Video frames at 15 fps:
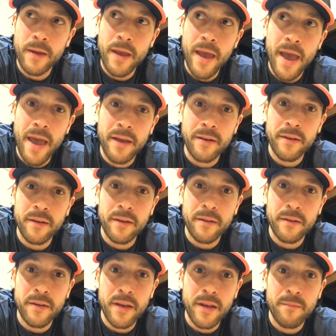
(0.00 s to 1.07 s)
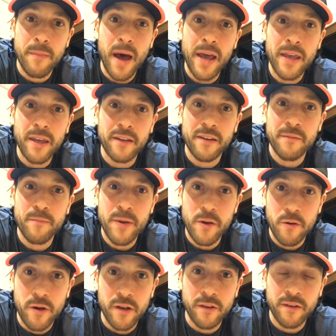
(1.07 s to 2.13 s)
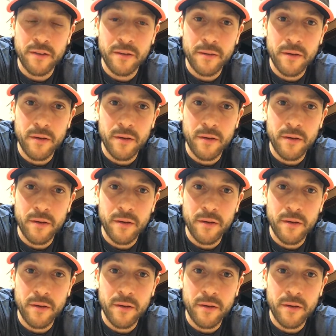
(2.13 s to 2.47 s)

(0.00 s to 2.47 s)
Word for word: And in my experience,